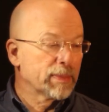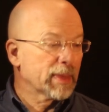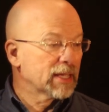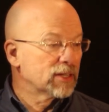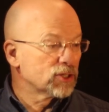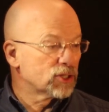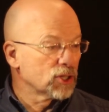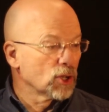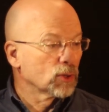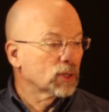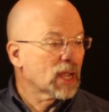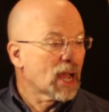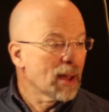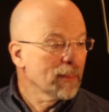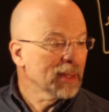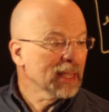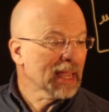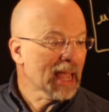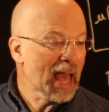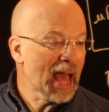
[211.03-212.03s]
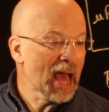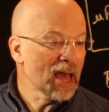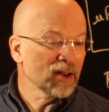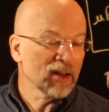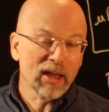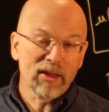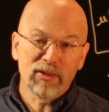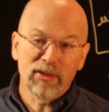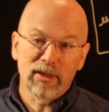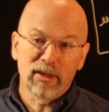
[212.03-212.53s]
And so coming out
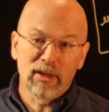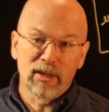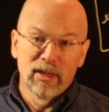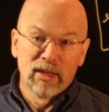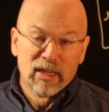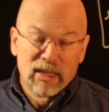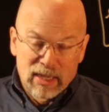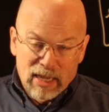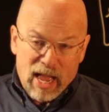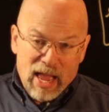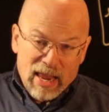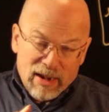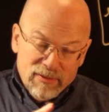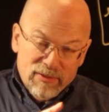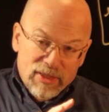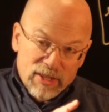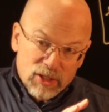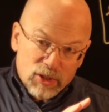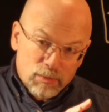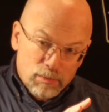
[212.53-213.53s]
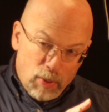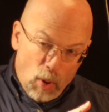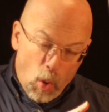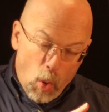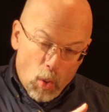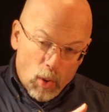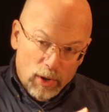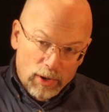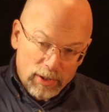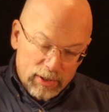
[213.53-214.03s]
of the out of this
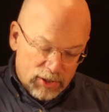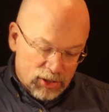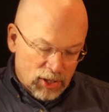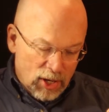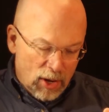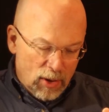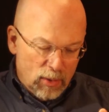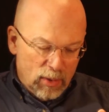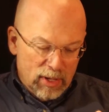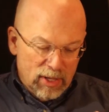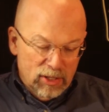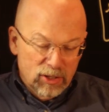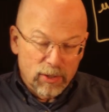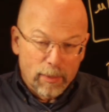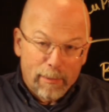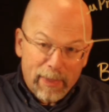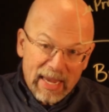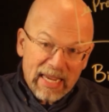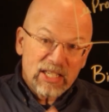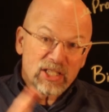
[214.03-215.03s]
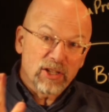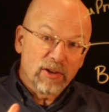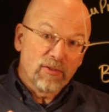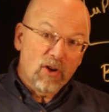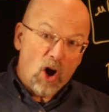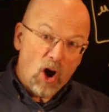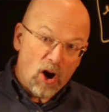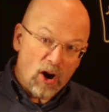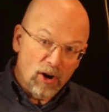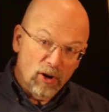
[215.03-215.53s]
port, so there's a piece of
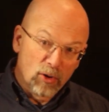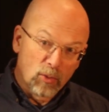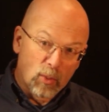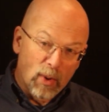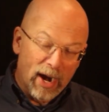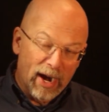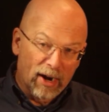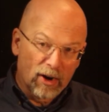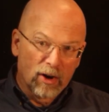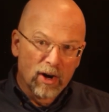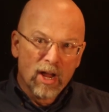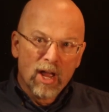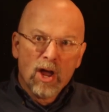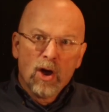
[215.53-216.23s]
hardware